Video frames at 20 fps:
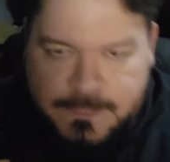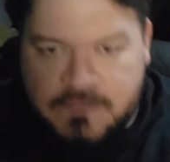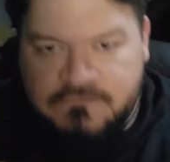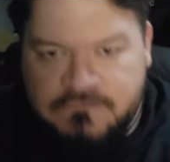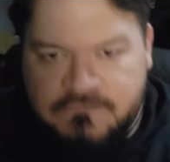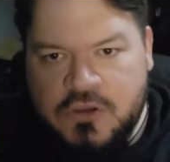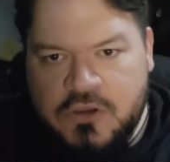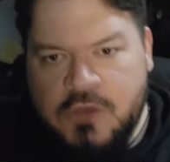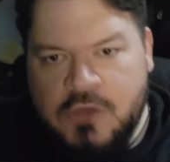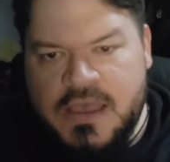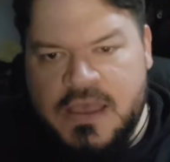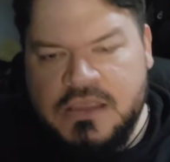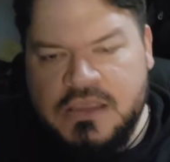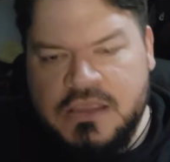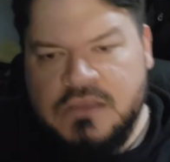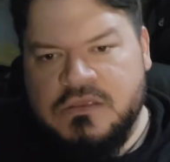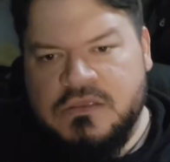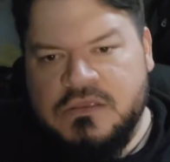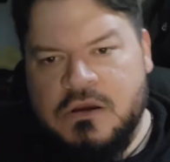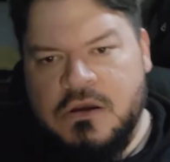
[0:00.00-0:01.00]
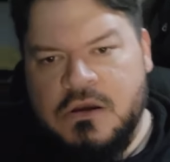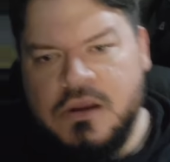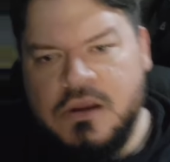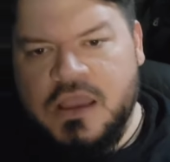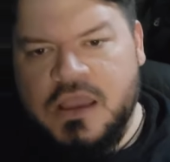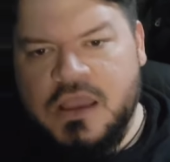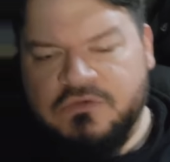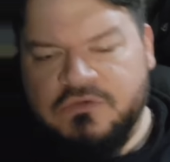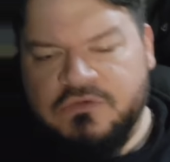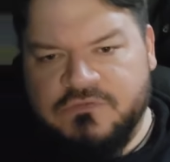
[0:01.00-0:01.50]
If you go back into the
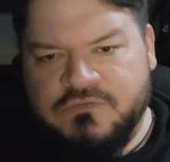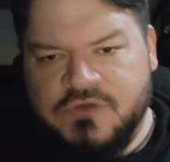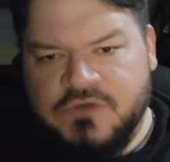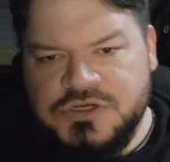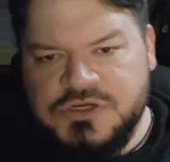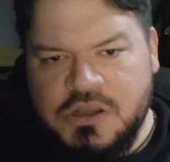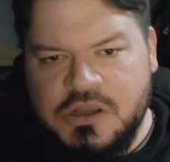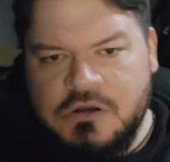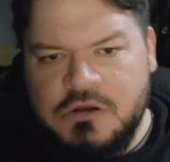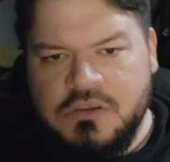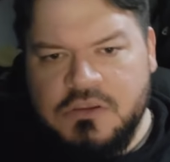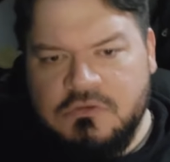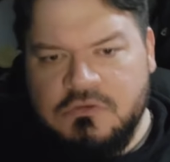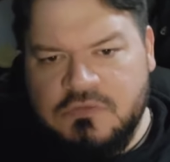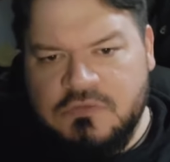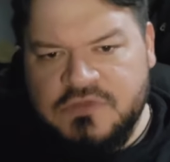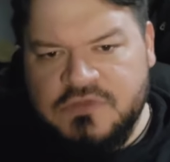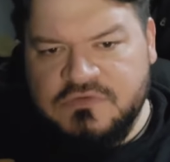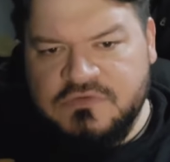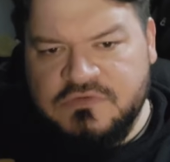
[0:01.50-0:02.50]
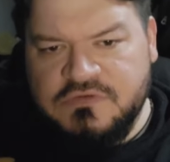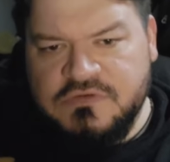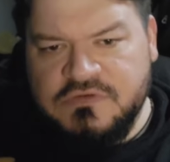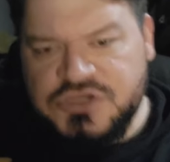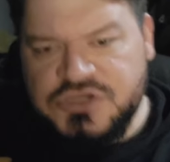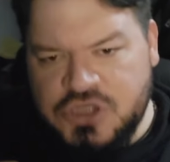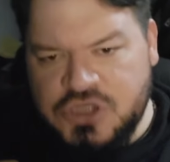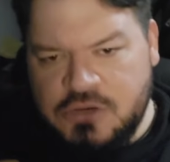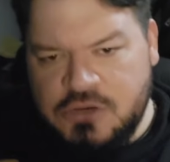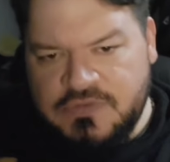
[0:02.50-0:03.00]
archives of our show and you listen to the
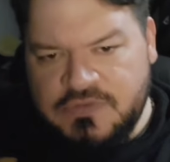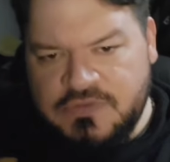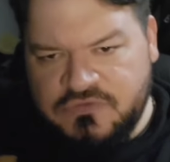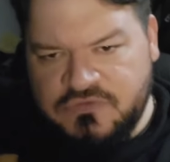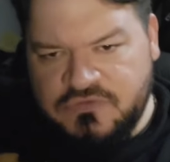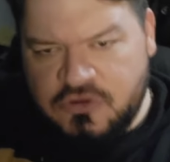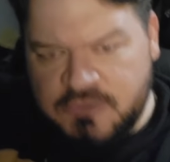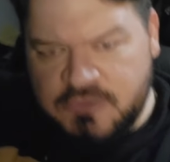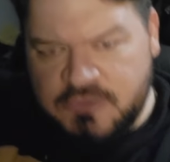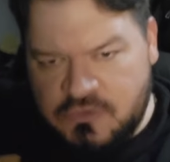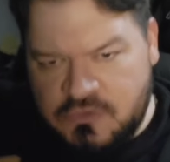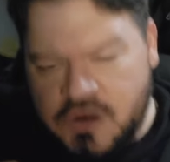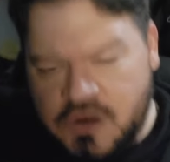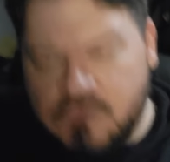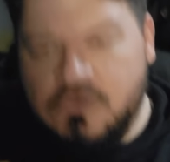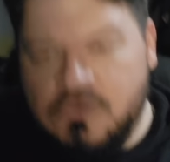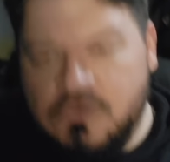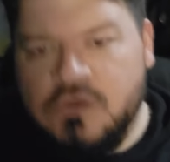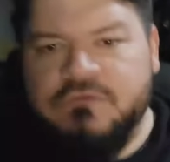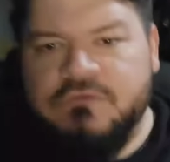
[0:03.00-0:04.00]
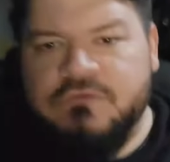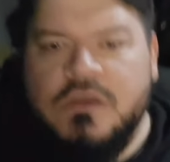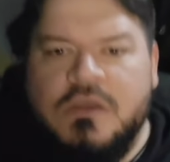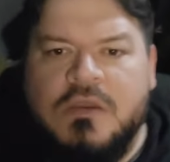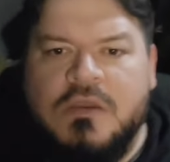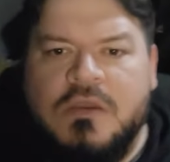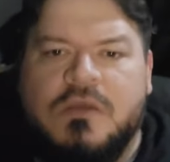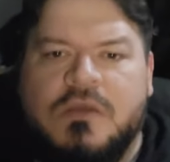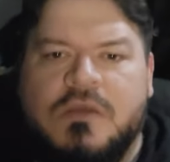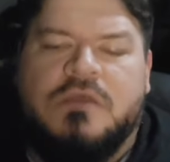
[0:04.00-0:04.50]
show about the Serbian werewolf,
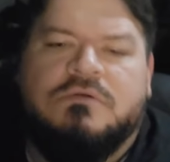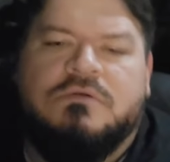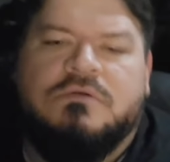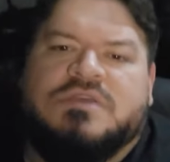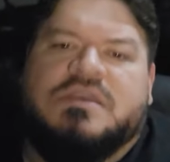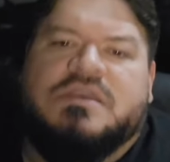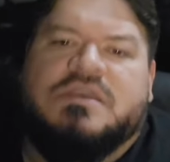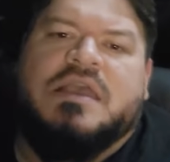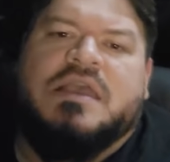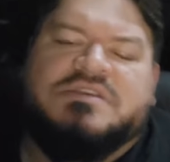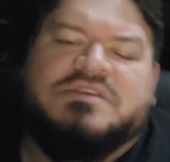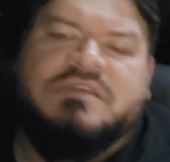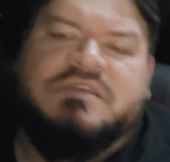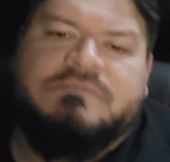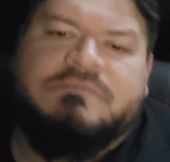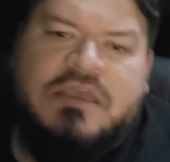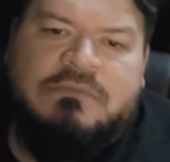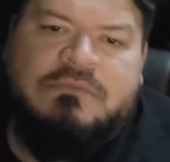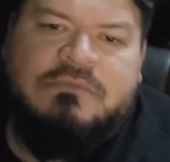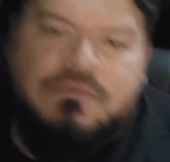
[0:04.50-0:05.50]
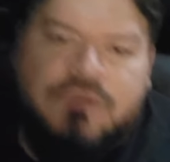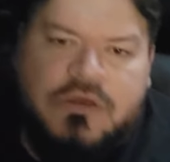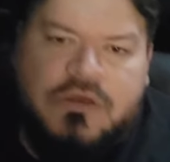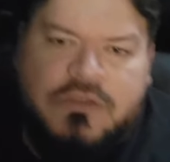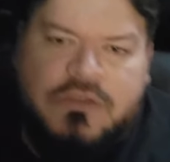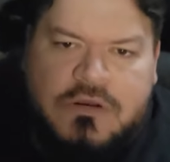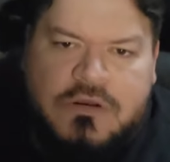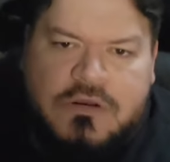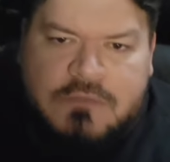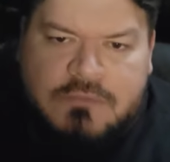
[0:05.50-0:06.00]
it was a case that me and my
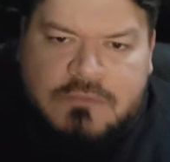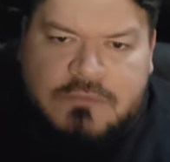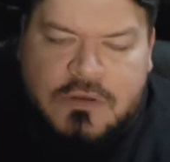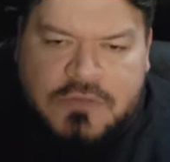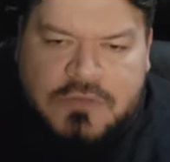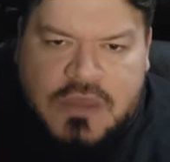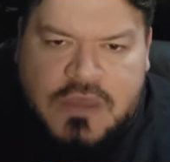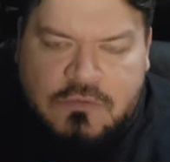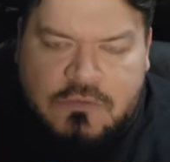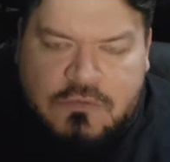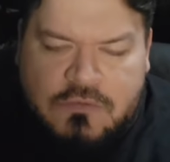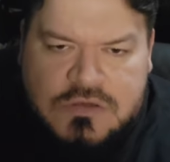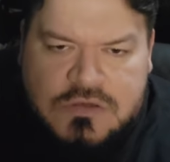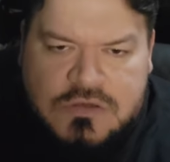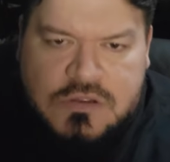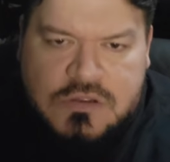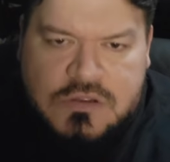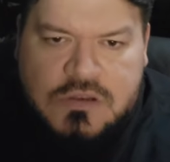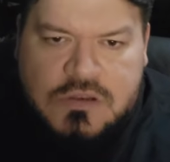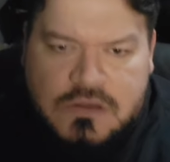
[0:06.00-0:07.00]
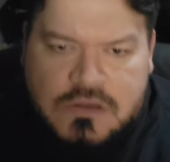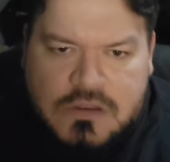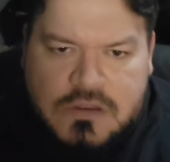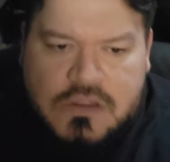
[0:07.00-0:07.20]
brother had both kind of worked on.